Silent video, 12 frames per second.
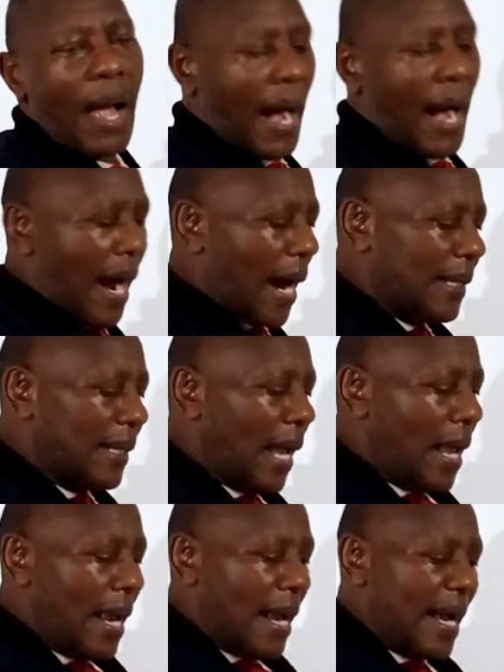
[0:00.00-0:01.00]

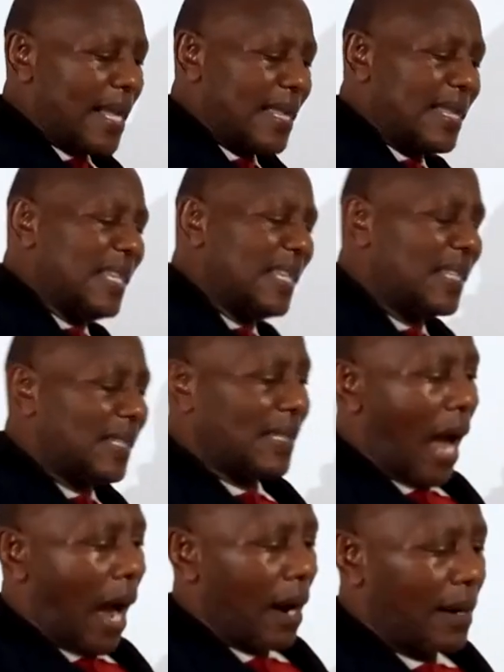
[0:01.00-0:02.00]
And this
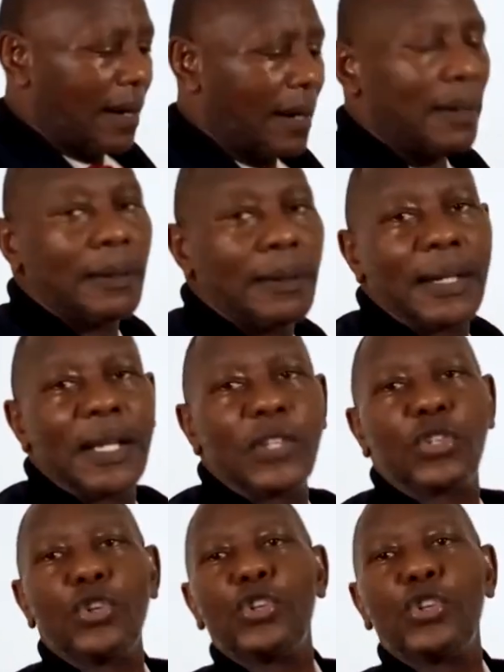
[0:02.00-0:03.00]
tank
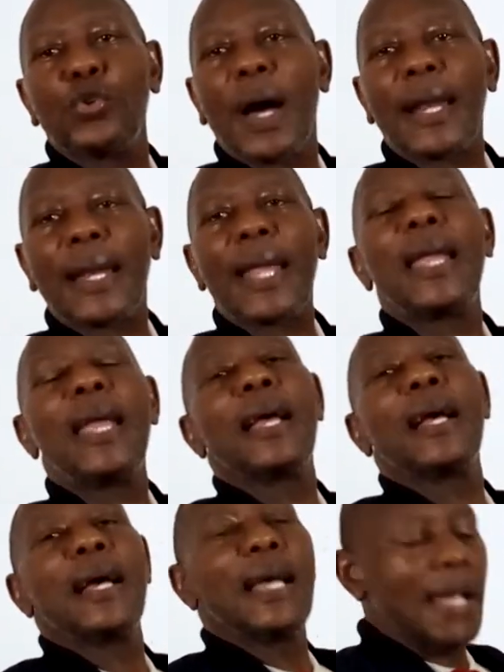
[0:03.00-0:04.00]
is
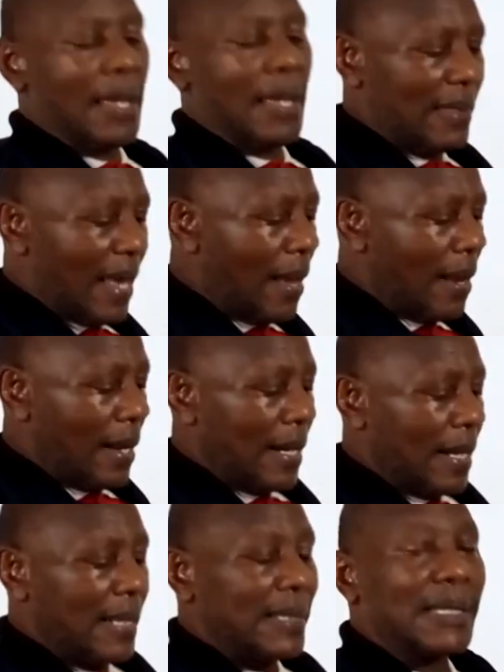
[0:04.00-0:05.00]
usually in
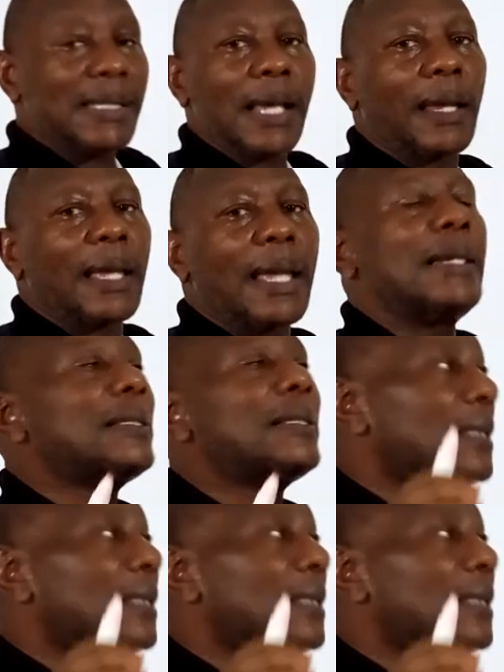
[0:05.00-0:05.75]
the second